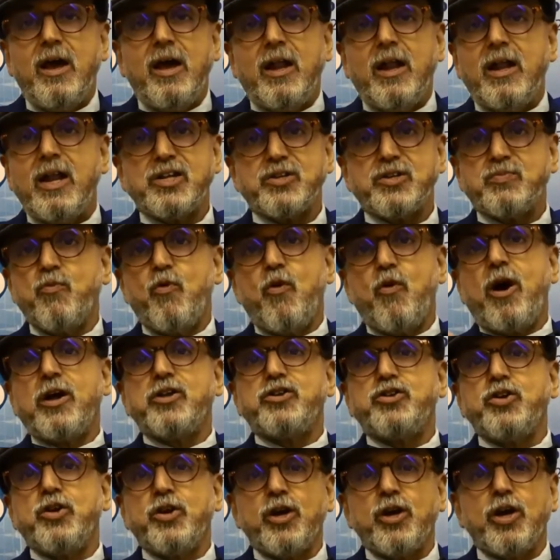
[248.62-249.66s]
Let's move on
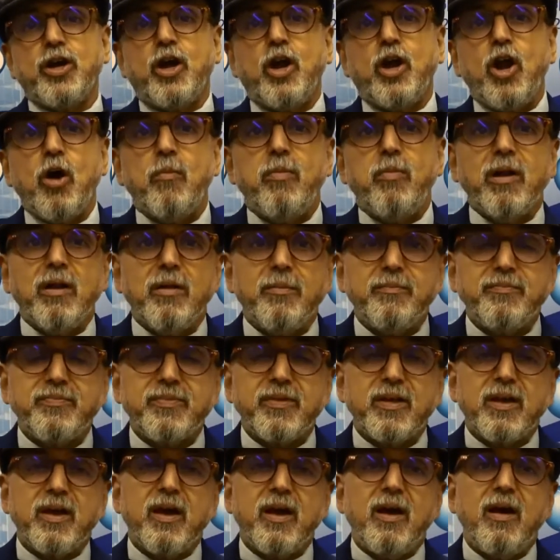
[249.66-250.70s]
to global.
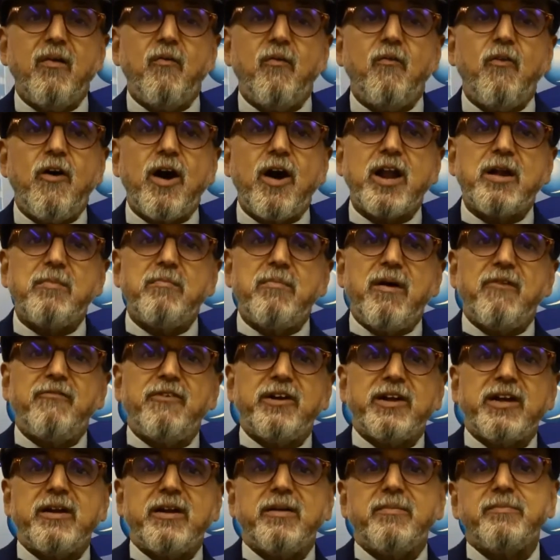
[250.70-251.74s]
Warren
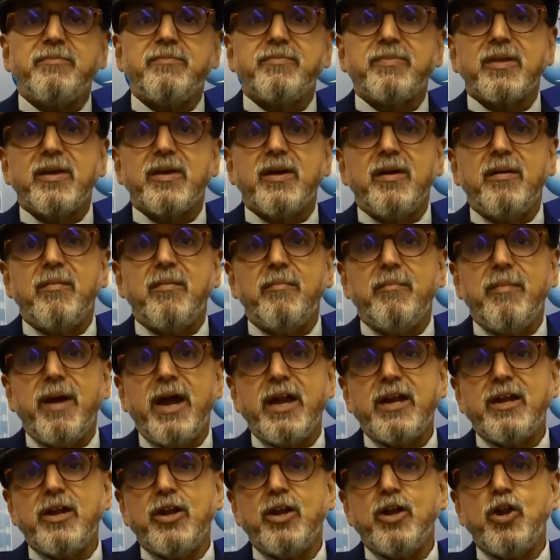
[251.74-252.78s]
Buffett
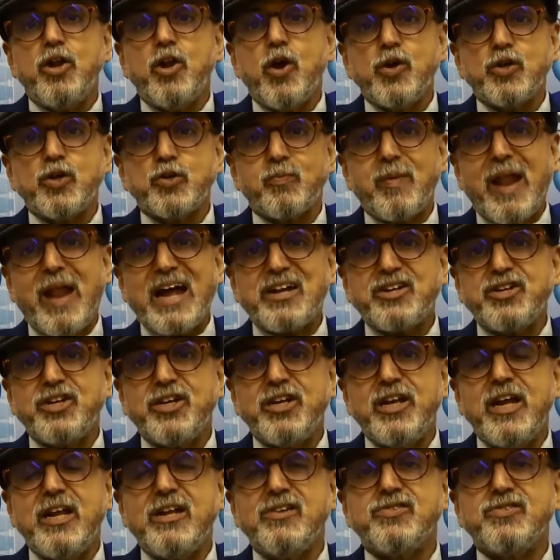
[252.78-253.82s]
made no splashy
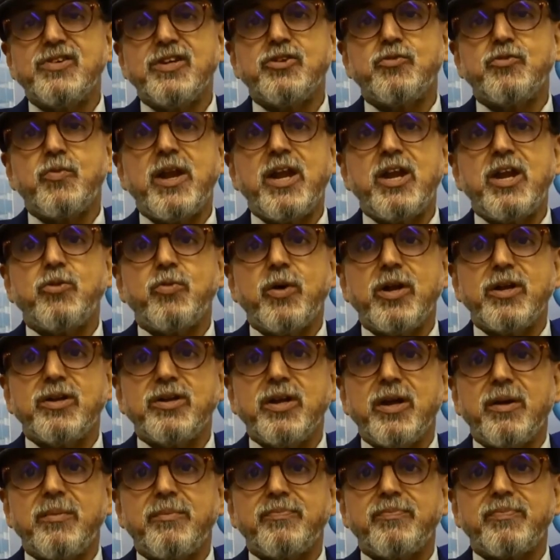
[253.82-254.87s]
deals in
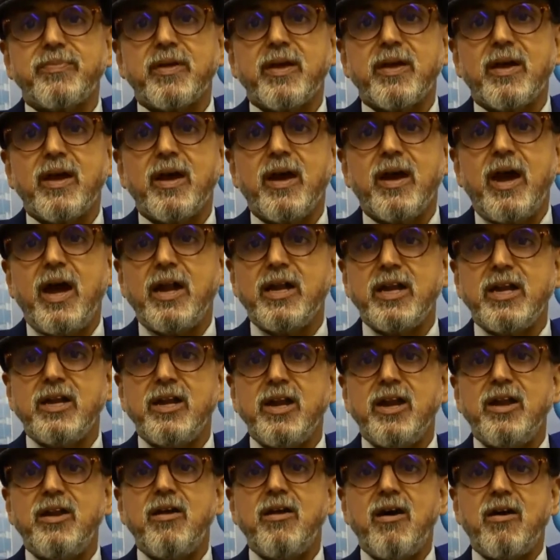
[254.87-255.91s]
2020, and he
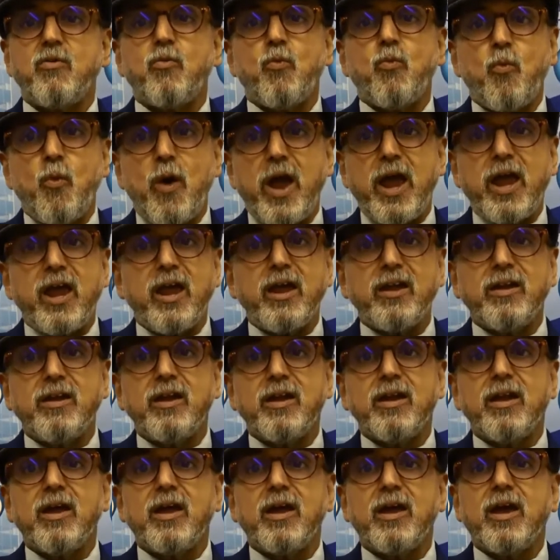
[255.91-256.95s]
did not weigh
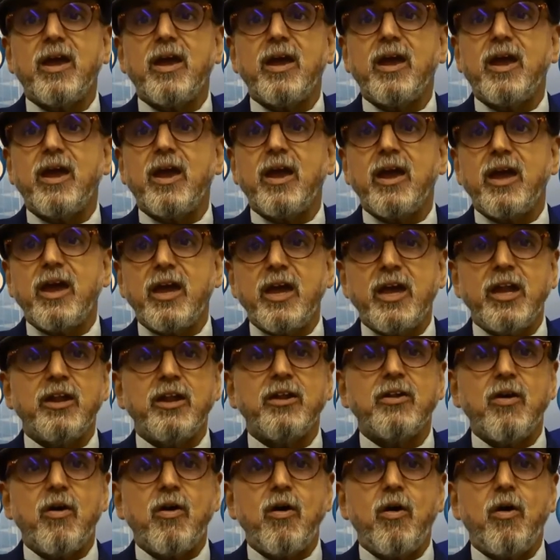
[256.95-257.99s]

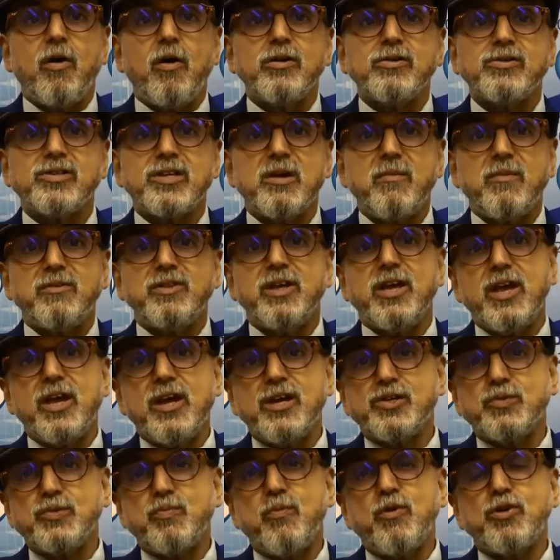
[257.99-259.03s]
in on some of the
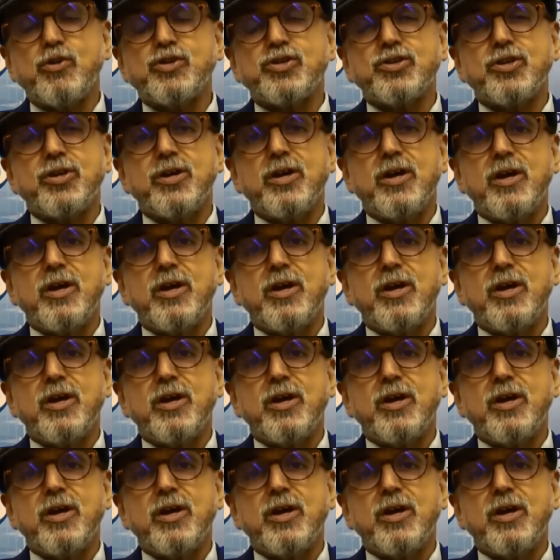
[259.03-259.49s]
year's most